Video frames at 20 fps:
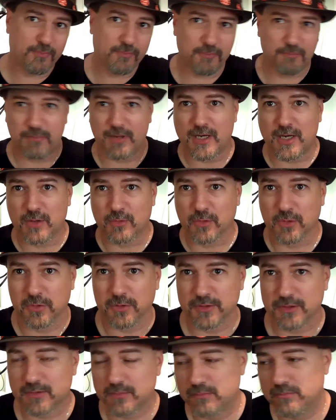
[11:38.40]
Minion
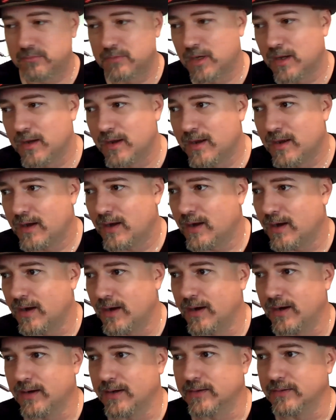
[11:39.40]
rolls.
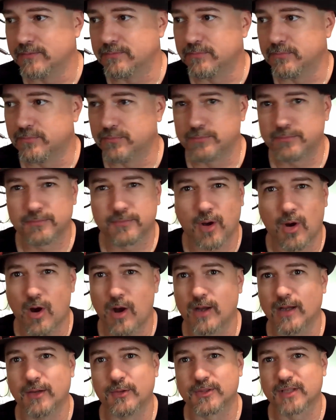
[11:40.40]
It
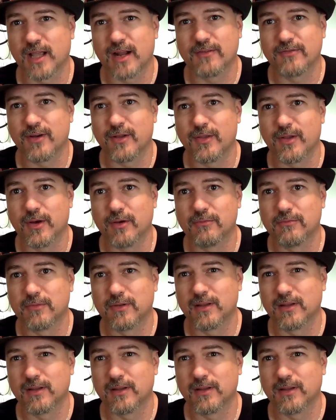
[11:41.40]
was a lot of fun, though.